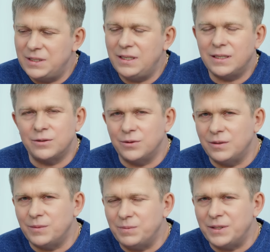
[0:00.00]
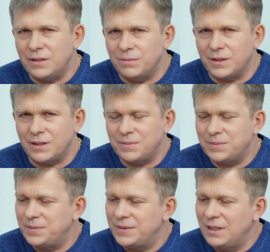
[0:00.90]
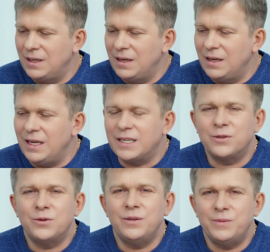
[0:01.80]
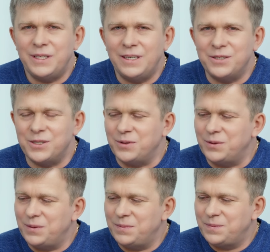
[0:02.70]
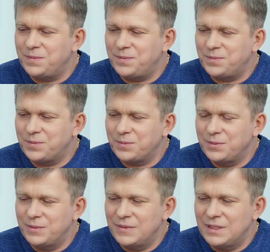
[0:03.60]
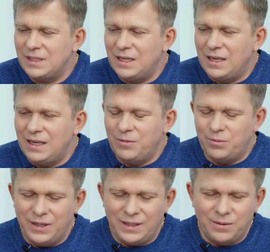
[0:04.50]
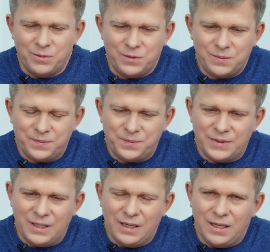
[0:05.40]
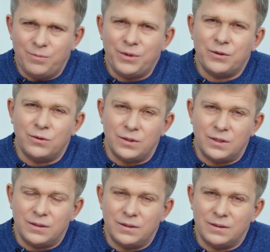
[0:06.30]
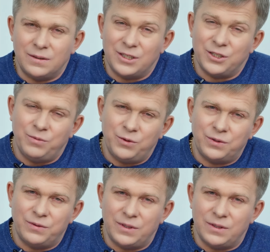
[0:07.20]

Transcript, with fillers: Everything begins with those thoughts which we accept and which we implement. That's why even dead ones come.